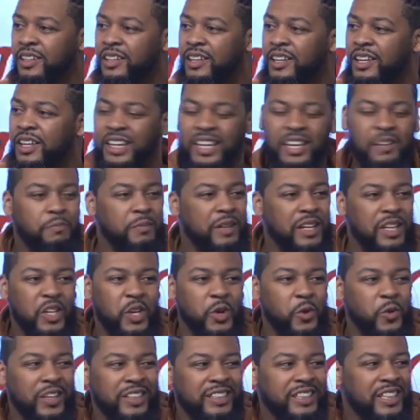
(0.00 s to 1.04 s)
give me new
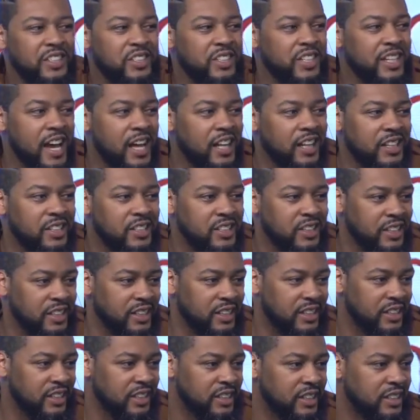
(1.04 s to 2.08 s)
intentionality.
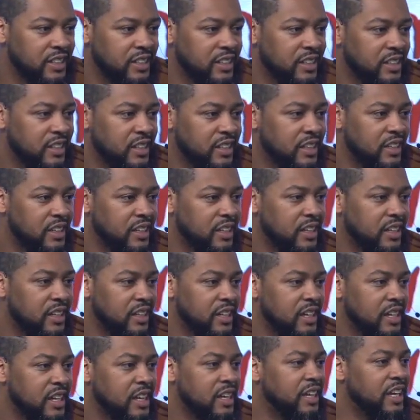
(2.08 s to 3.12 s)

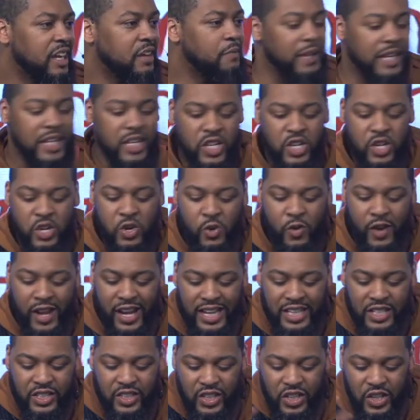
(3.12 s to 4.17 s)
Give me new
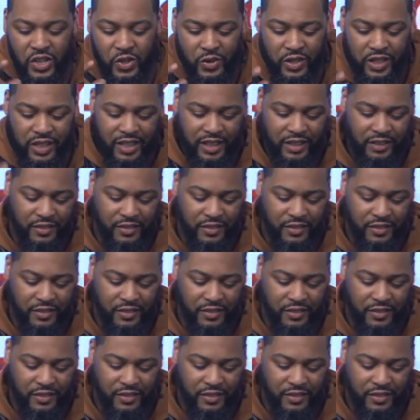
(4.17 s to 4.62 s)
ingenuity.